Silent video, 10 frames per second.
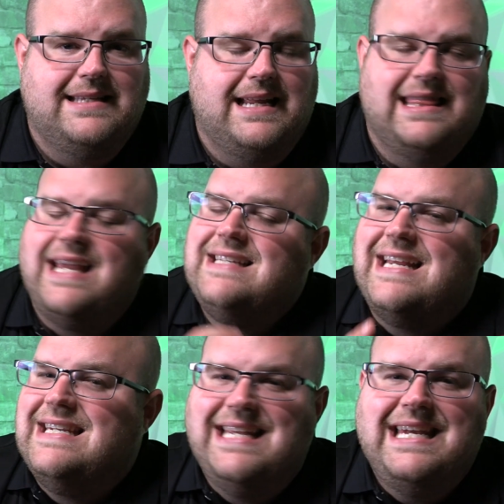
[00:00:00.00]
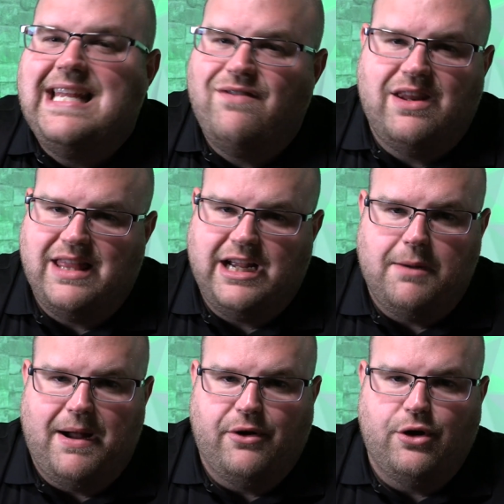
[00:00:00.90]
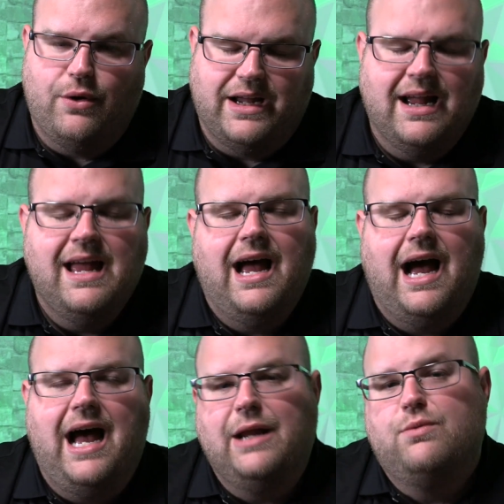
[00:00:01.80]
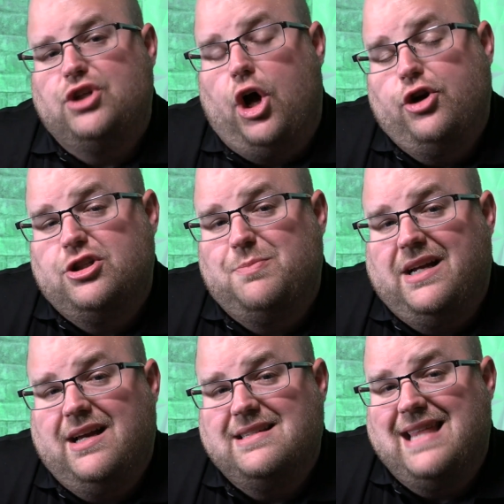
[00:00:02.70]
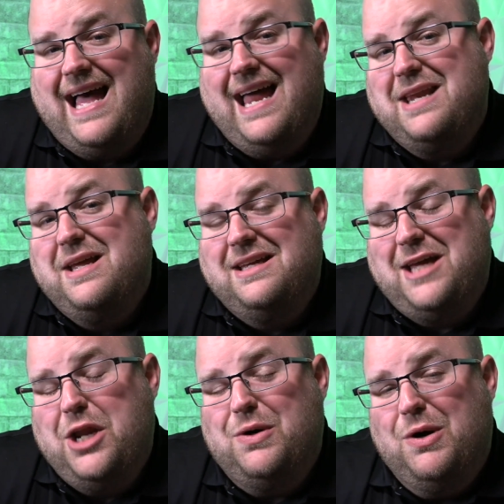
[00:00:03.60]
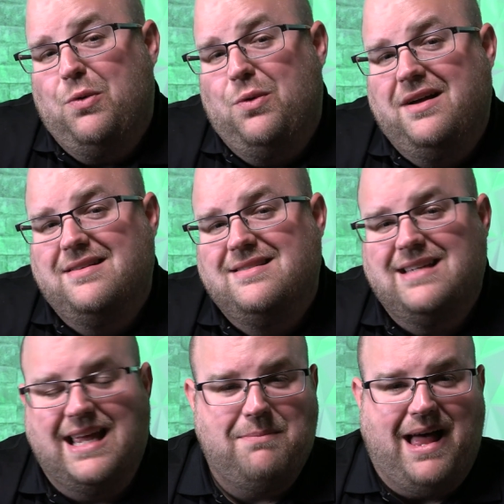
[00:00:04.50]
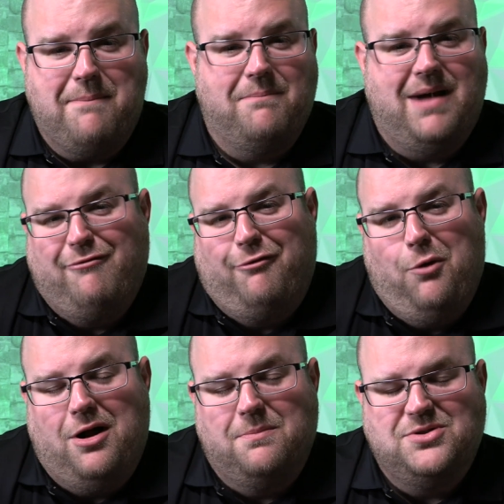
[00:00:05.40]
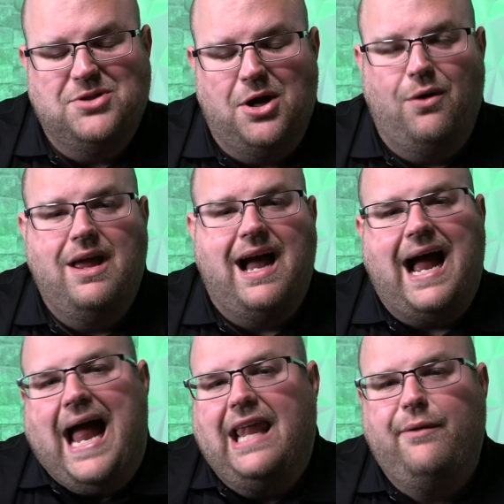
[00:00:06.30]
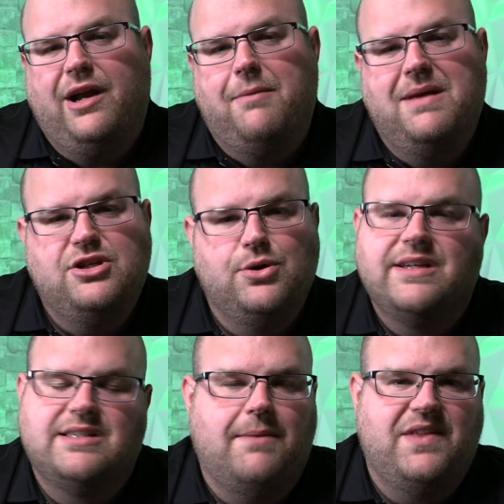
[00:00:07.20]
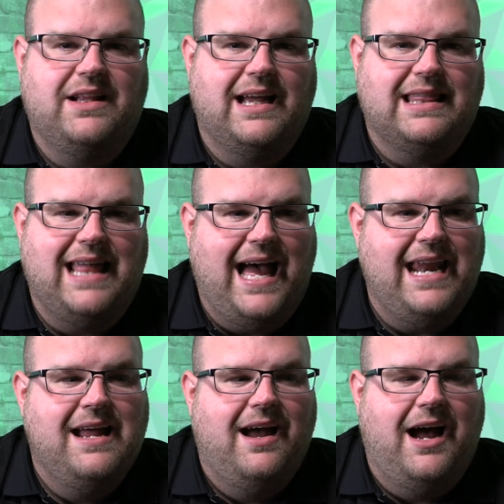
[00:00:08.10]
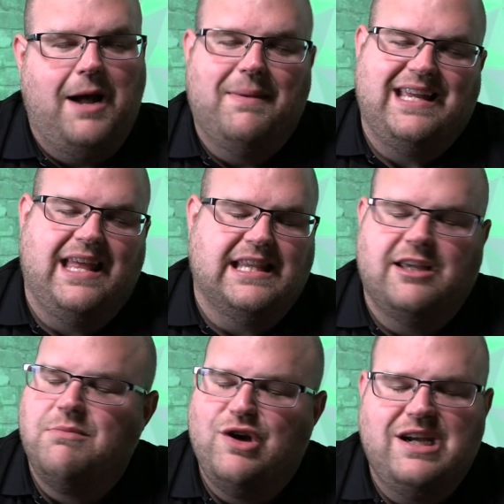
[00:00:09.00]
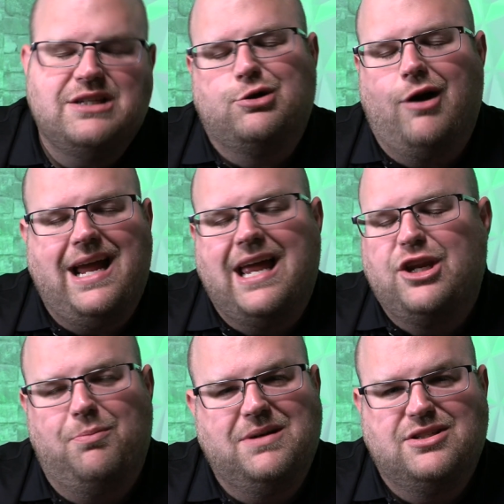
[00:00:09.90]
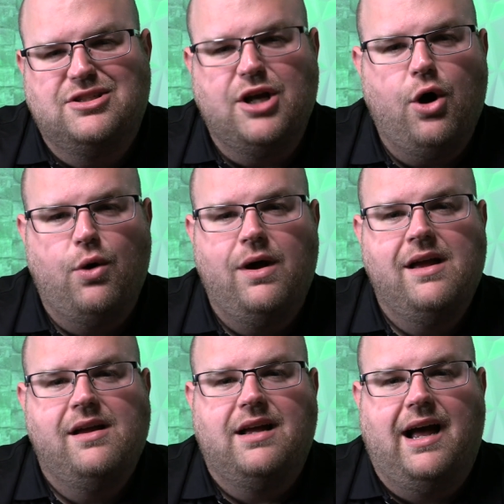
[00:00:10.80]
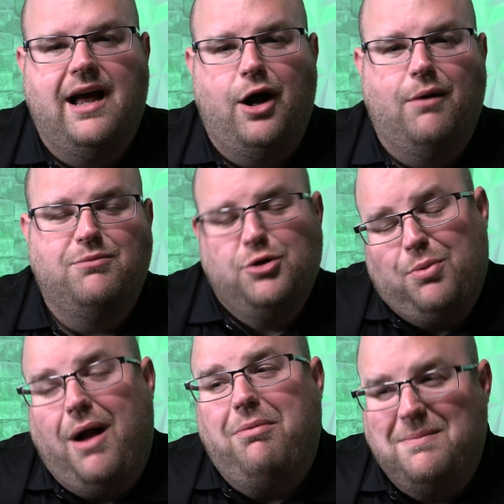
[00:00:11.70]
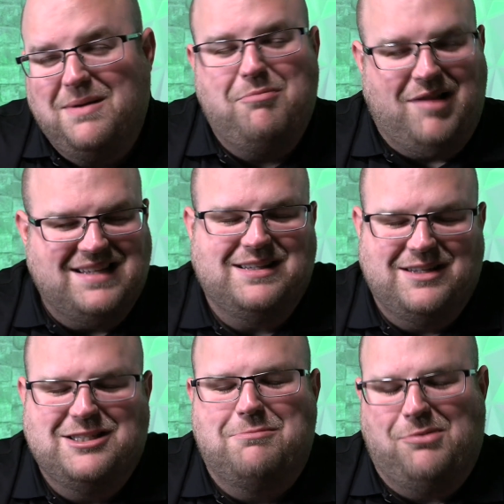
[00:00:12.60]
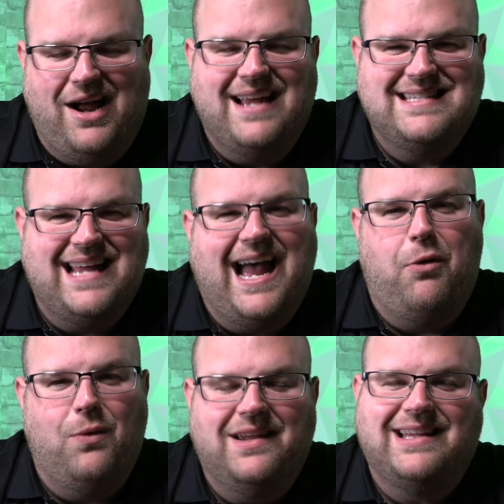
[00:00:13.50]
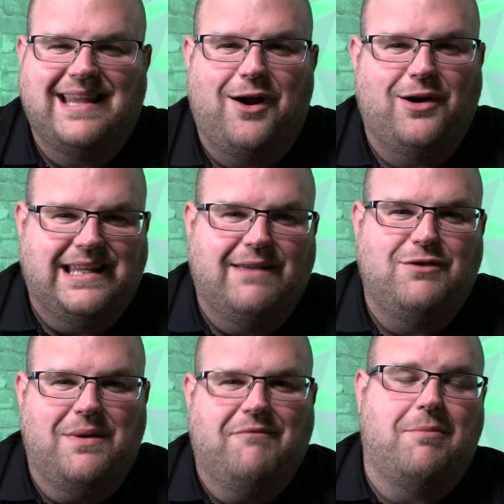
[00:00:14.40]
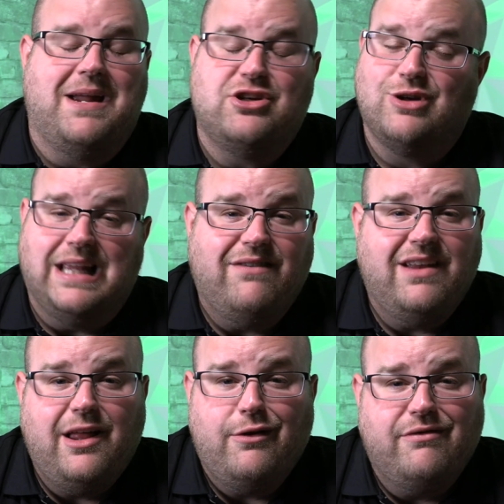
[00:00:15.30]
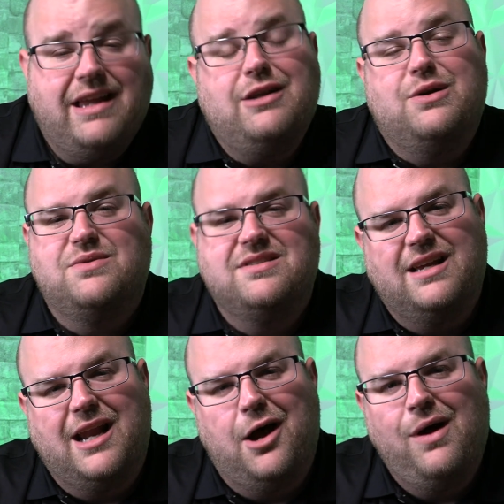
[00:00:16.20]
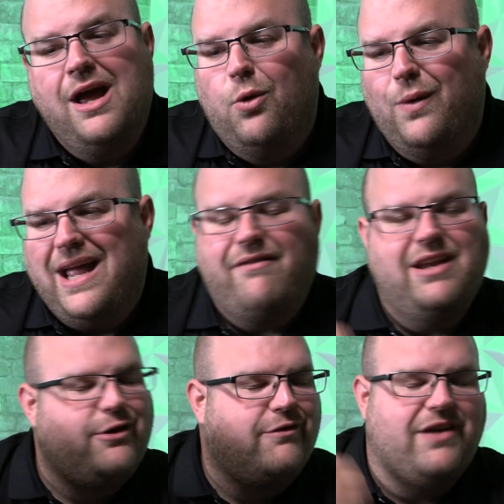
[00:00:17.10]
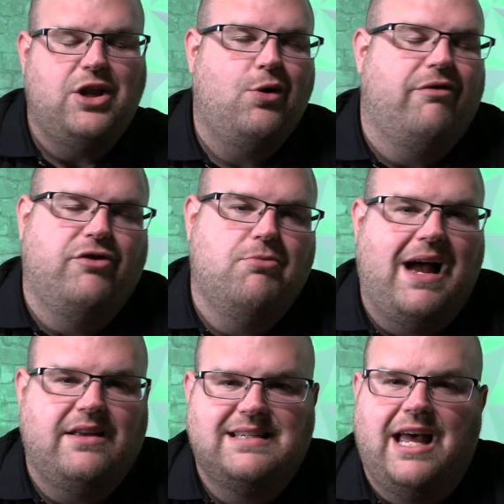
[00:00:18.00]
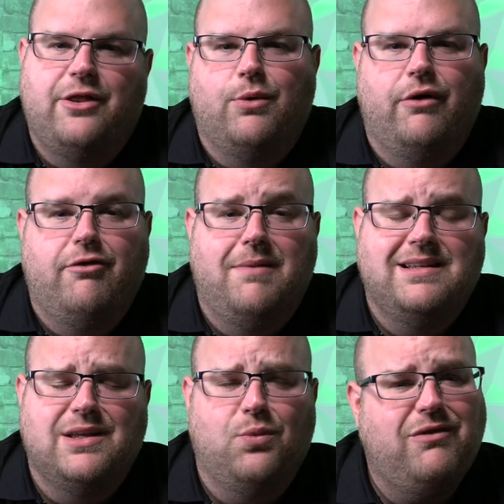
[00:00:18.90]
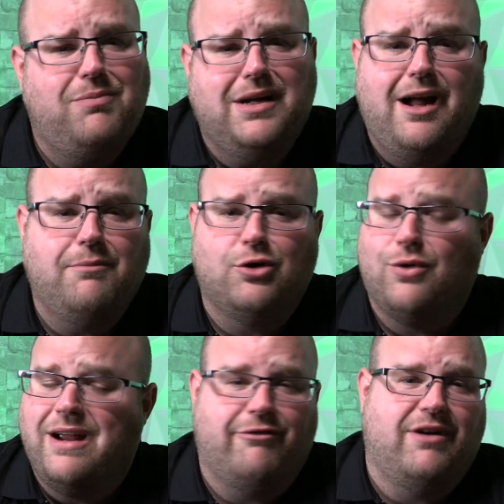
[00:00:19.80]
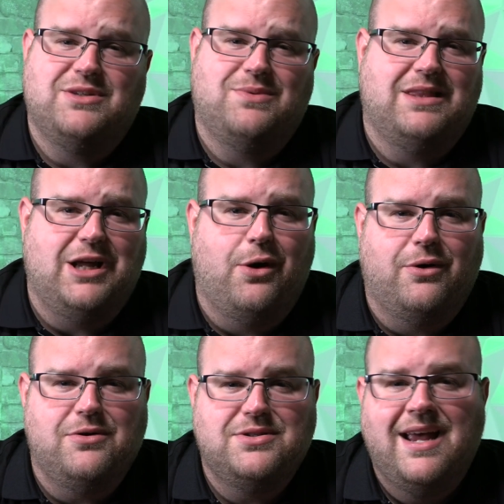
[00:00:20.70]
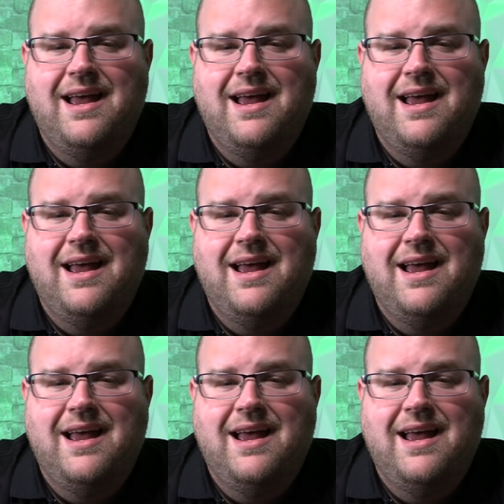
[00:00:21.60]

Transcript: City, things I didn't even think about doing. And it was all just because that caterer was in my forum. So I highly recommend doing something like that. Again, the community's great, and you'll probably be pleasantly surprised at how willing they are to give you information. Even other venues, we have another venue a few miles down the road from us, and we've become great friends with the owners.